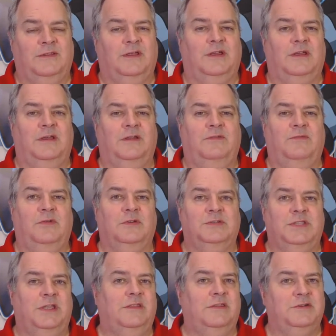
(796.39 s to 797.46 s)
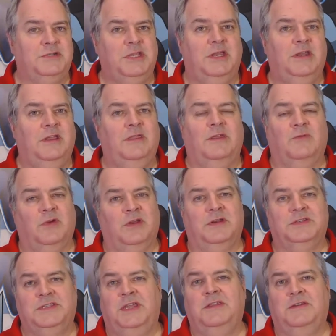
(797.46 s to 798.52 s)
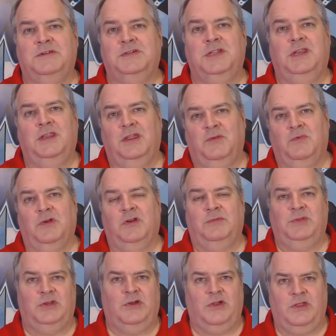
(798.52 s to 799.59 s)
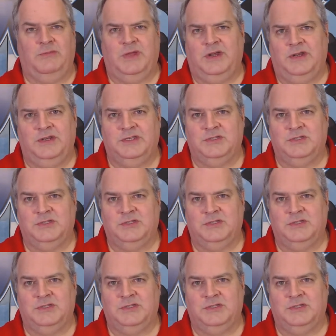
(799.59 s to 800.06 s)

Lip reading: If we're saying they're cheating, then we're going to say they're cheating and we're going to be talking about a